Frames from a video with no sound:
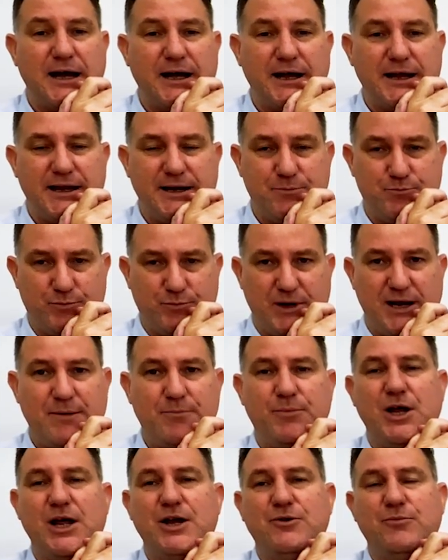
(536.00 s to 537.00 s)

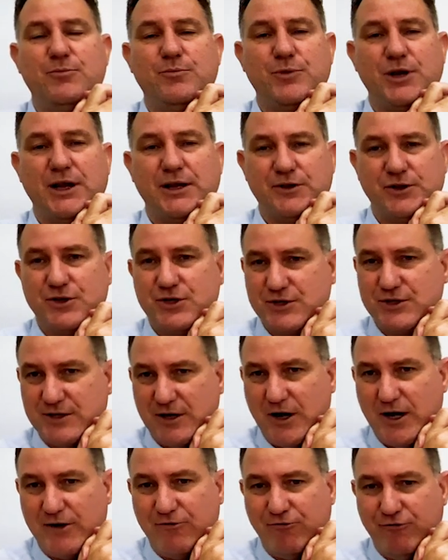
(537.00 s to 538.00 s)
in the
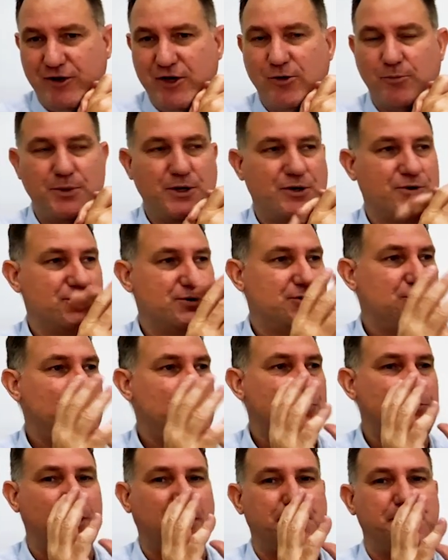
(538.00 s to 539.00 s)
design field, because you
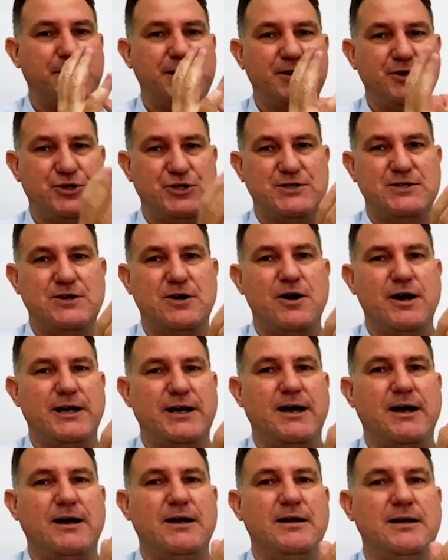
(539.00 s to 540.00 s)
might be the
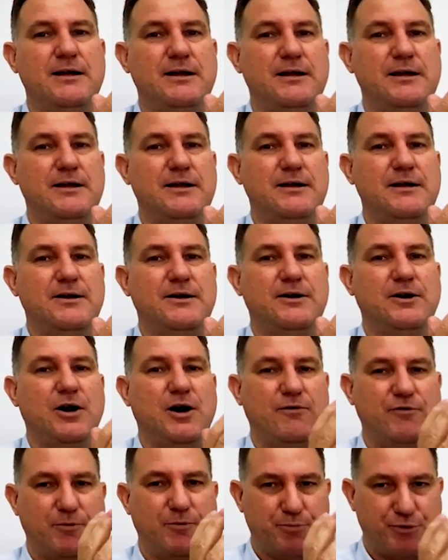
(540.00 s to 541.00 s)
designer
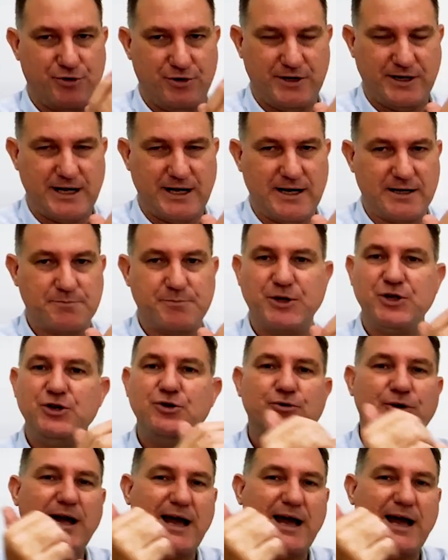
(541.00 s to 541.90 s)
of a product, but you're not